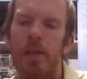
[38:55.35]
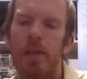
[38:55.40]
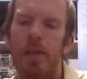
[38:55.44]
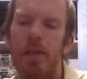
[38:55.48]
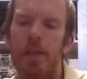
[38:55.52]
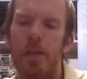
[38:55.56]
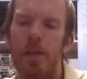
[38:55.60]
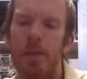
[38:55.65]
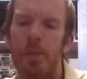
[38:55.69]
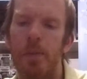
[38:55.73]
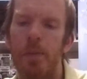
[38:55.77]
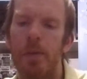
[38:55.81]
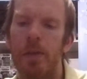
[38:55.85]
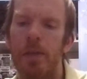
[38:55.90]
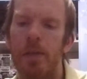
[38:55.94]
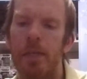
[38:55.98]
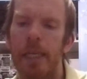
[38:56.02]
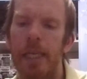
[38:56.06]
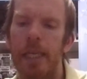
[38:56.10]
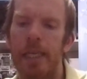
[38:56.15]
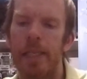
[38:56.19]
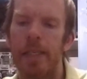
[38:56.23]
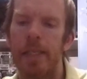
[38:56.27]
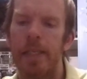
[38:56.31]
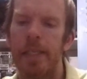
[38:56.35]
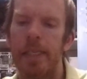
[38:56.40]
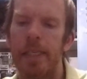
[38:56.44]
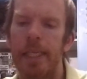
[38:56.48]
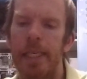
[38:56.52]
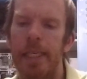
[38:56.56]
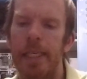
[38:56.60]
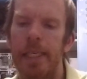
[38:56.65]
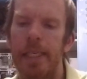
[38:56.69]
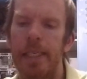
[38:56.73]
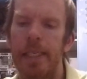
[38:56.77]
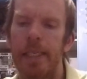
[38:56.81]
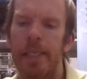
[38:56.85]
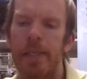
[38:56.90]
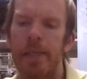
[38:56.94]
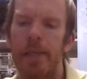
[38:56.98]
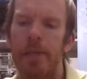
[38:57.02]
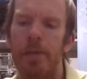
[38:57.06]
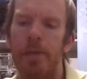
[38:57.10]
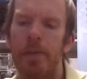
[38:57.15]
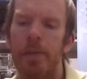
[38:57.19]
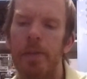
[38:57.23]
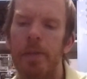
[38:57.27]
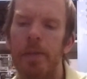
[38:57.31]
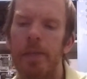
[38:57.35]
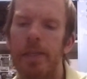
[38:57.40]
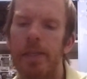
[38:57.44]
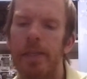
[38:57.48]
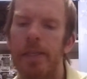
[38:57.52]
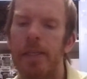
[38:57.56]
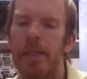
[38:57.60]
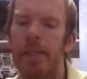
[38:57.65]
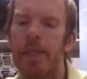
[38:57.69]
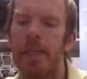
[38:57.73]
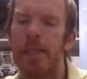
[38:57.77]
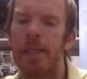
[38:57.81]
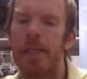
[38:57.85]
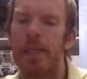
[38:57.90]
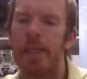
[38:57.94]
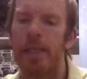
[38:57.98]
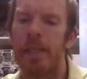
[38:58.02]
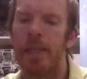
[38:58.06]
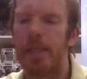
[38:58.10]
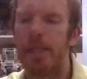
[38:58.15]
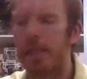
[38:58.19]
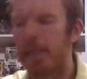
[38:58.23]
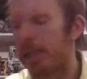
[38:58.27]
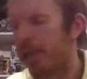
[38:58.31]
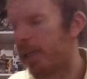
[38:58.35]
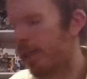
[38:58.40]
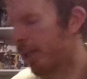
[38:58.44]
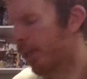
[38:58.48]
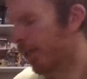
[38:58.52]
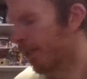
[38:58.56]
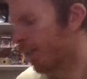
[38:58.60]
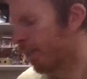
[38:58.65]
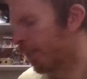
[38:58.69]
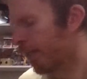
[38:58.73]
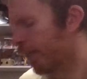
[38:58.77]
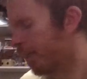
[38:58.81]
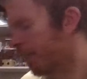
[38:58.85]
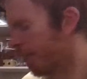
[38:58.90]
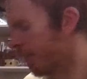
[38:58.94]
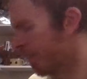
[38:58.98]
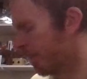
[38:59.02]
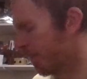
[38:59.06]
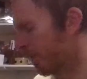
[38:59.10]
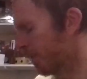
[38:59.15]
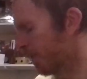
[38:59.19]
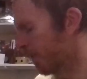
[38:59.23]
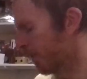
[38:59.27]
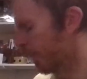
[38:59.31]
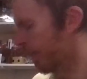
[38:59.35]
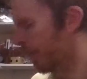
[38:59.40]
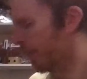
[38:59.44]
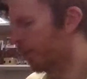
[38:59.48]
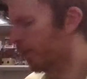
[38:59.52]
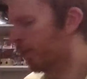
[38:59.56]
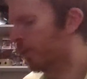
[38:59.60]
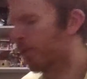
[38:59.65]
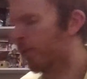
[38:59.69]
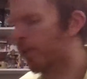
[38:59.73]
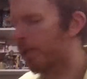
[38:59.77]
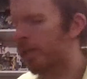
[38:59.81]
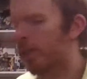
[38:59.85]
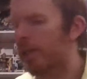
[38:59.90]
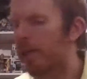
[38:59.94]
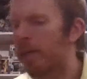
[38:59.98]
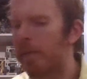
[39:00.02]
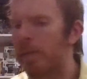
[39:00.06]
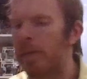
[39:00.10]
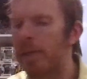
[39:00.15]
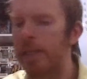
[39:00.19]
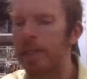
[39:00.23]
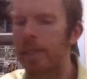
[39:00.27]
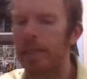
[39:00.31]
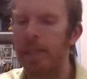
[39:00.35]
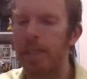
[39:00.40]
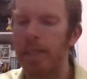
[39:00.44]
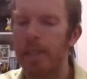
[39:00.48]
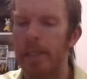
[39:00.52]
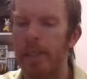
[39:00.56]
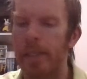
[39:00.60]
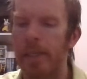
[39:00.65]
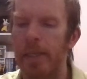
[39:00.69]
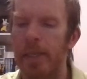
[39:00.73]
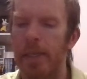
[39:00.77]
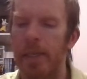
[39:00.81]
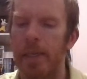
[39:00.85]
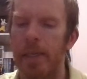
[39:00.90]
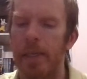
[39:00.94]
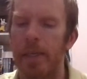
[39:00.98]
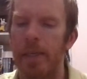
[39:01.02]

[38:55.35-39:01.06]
little more entertaining to open than other sets for some reason.